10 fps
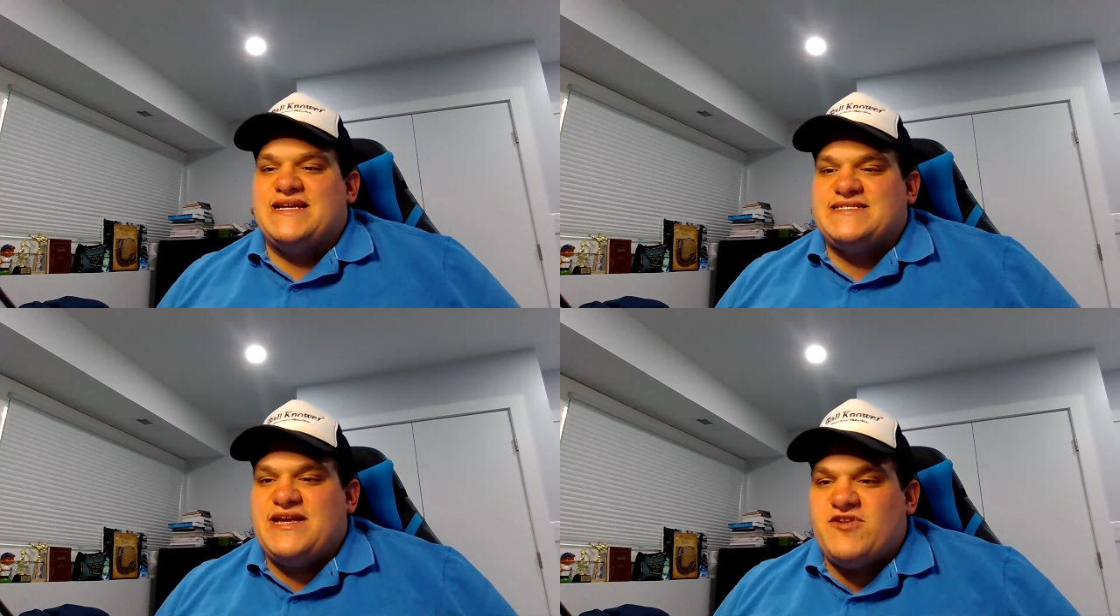
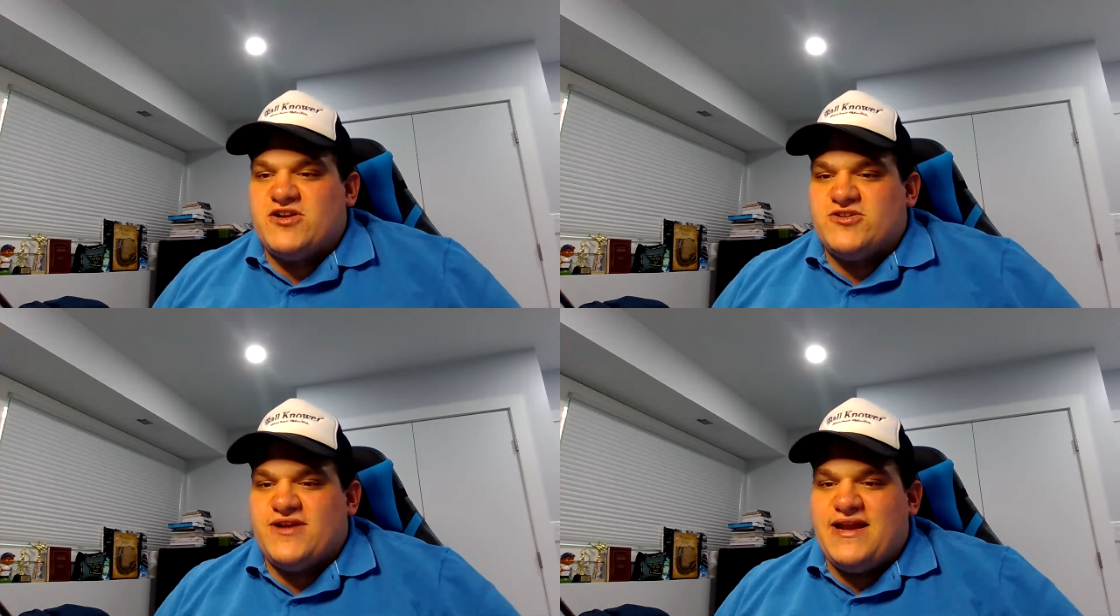
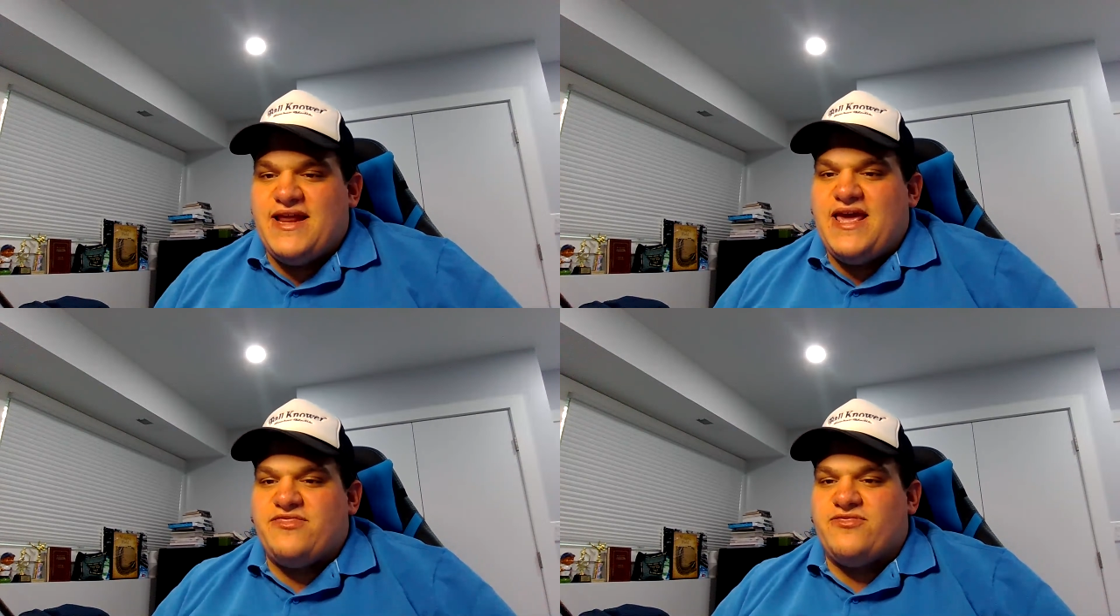
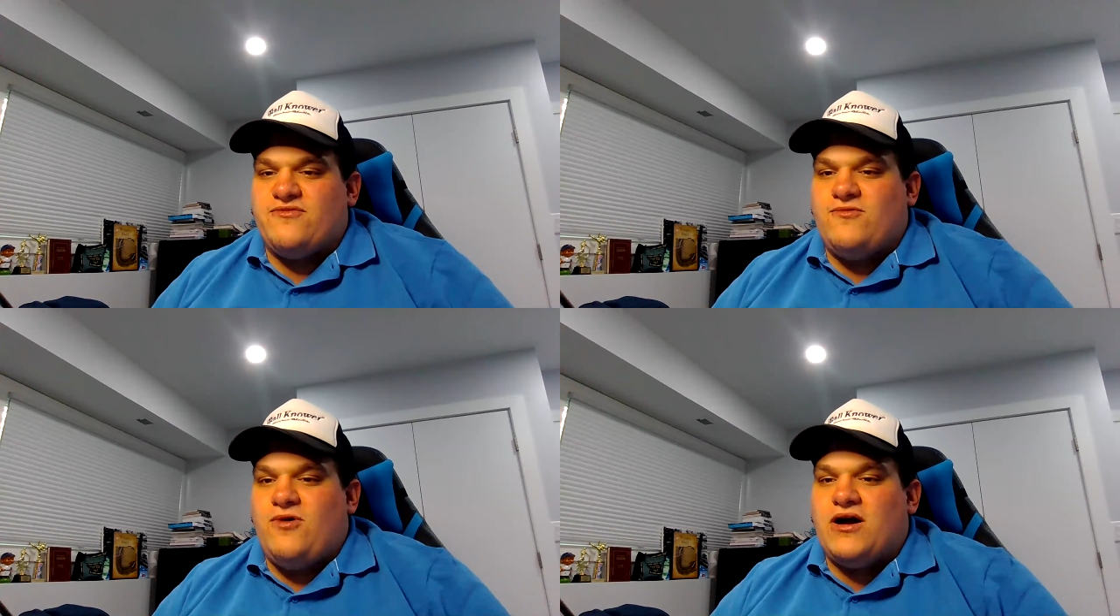798th
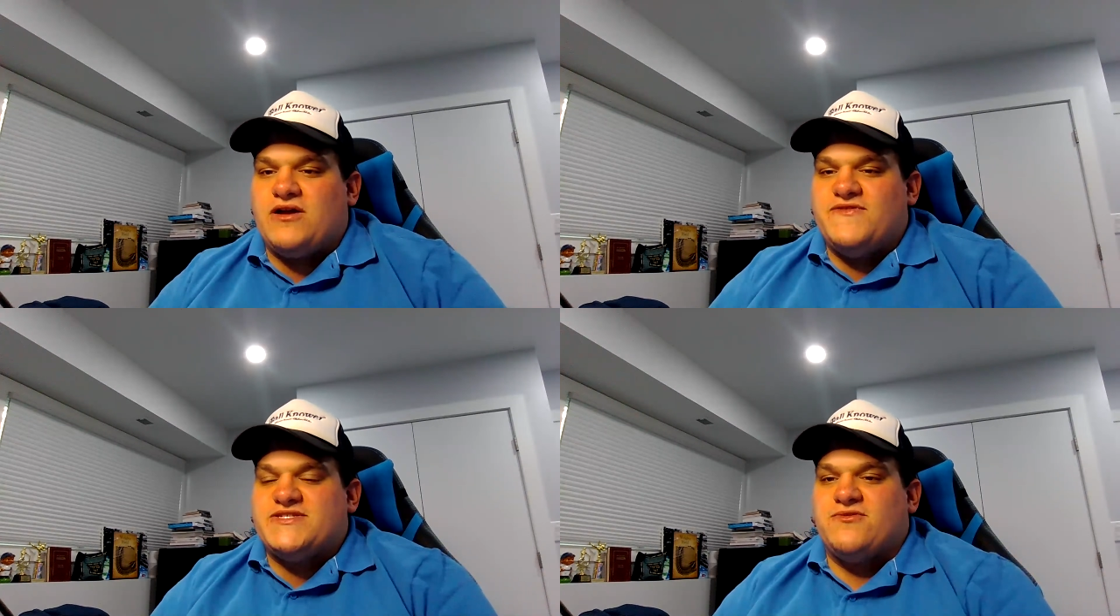
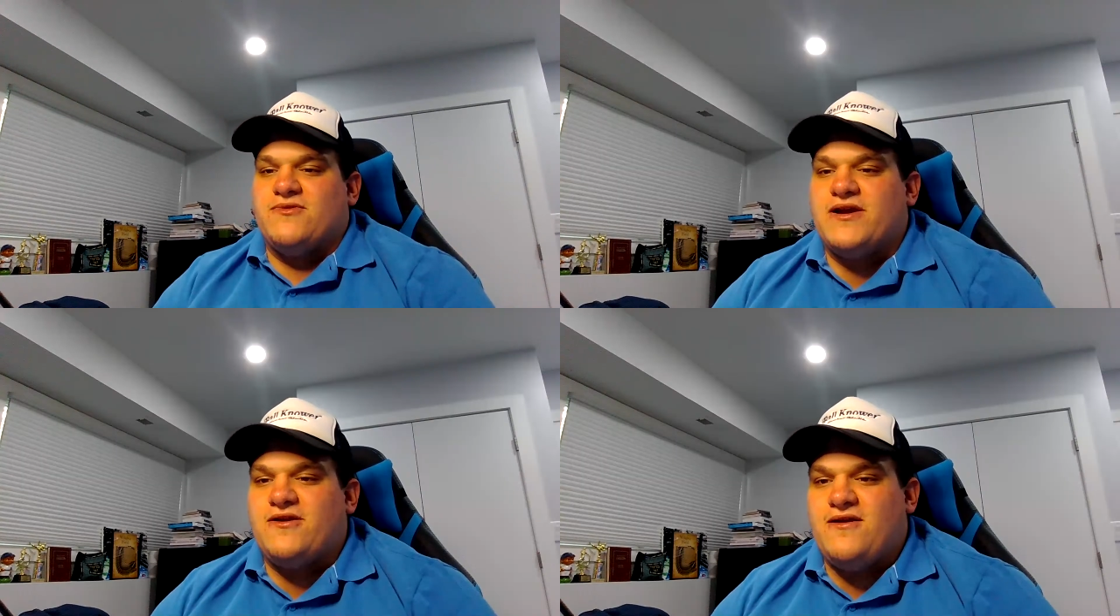walk of his
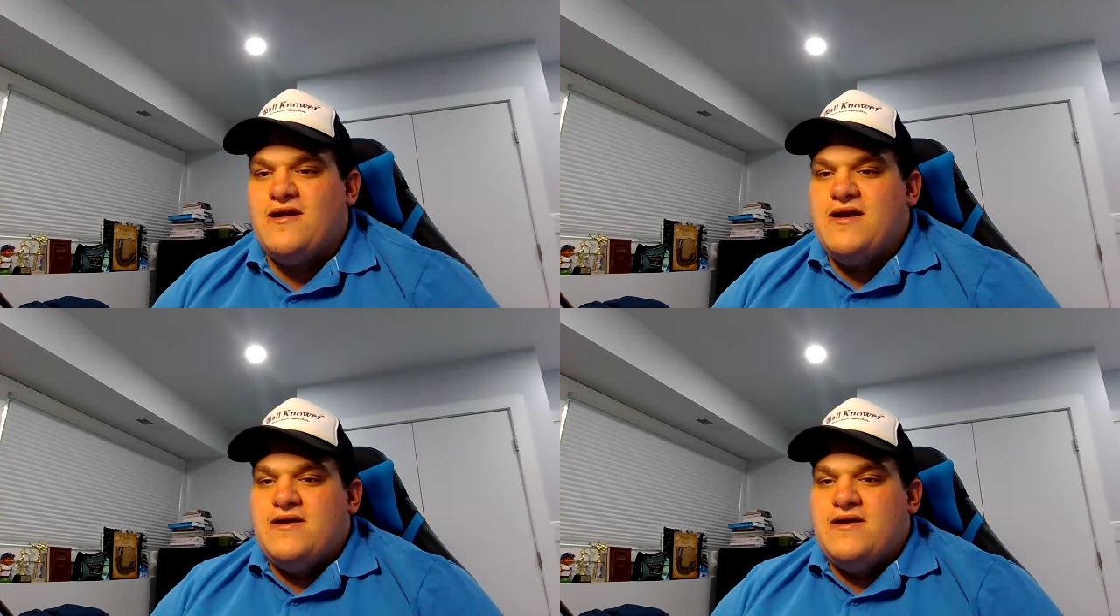career